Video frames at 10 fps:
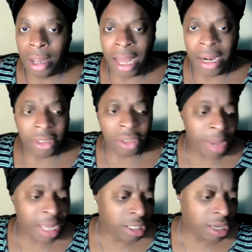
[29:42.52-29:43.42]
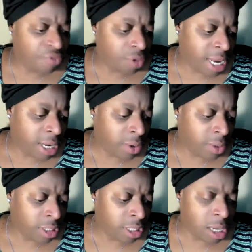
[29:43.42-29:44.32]
I looked on my cell phone. I
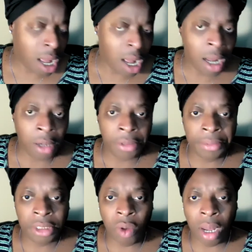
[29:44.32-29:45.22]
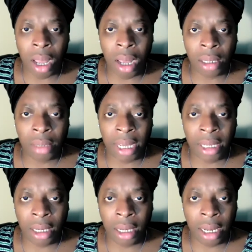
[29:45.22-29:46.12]
noticed he called, so I called him.
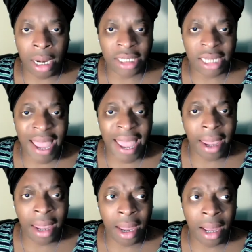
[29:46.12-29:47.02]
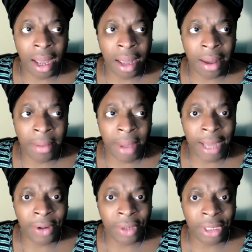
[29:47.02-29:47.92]
and I say, "Hey, um, I
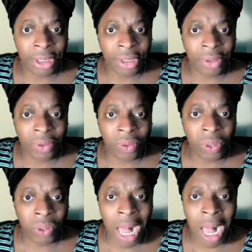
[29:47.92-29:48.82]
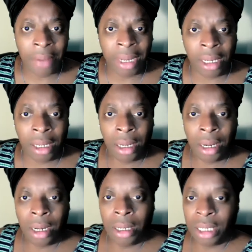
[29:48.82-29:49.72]
noticed you. You called me."
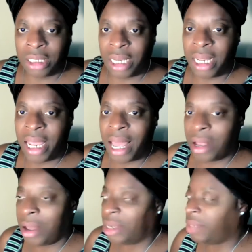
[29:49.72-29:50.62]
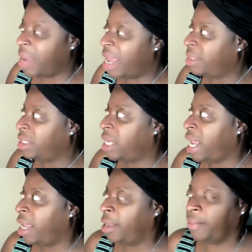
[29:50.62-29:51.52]
He said, "Yeah, I called you by
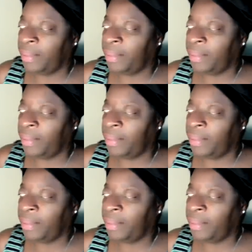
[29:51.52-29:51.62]
mistake."